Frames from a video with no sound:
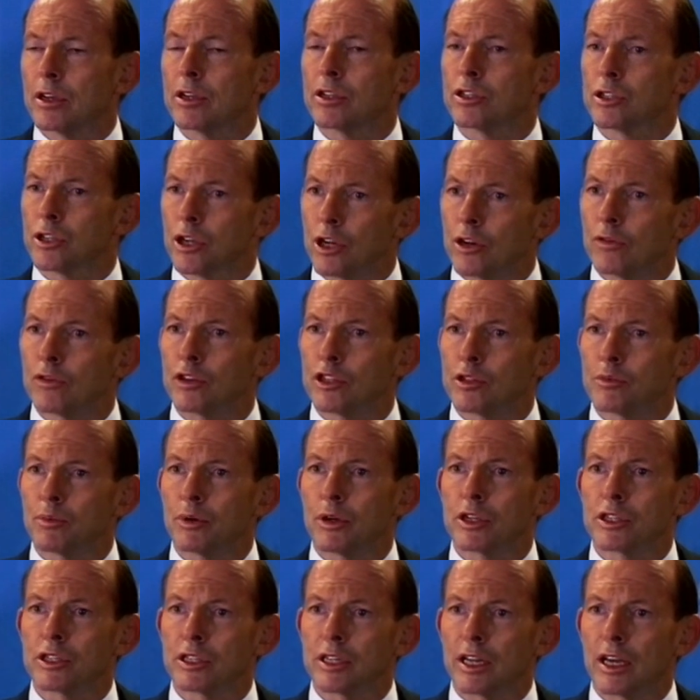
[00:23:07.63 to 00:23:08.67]
service
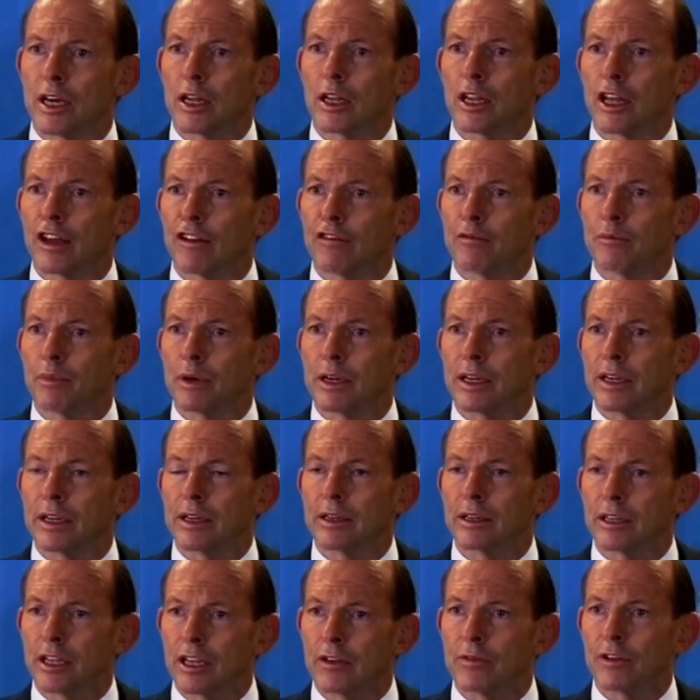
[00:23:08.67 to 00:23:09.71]
personnel have
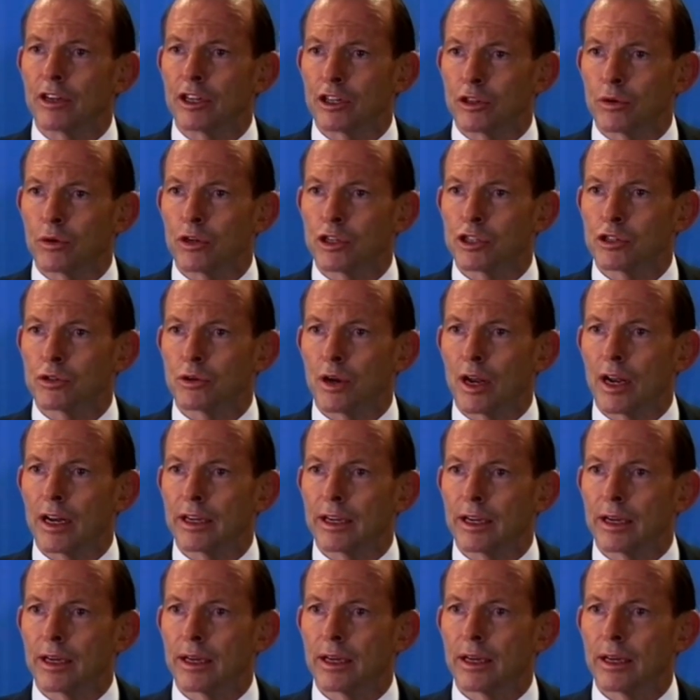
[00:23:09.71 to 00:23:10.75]
been giving to
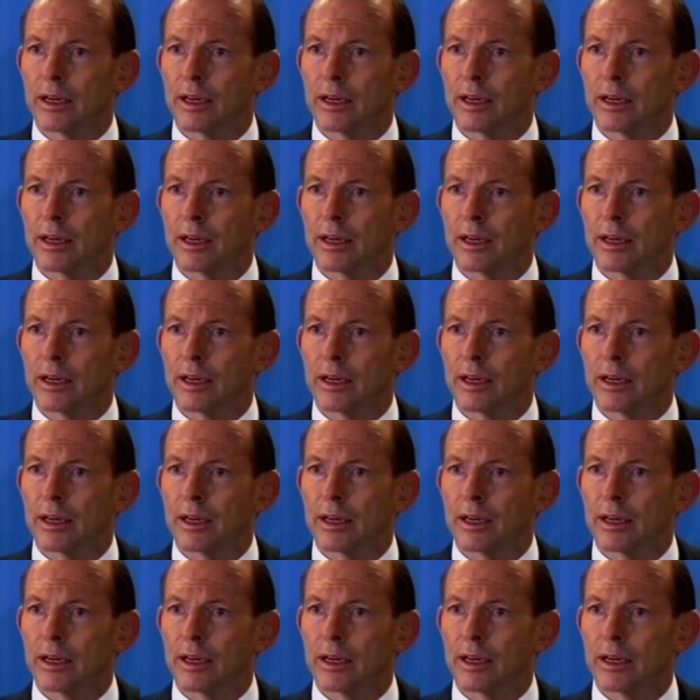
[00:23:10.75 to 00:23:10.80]
Australia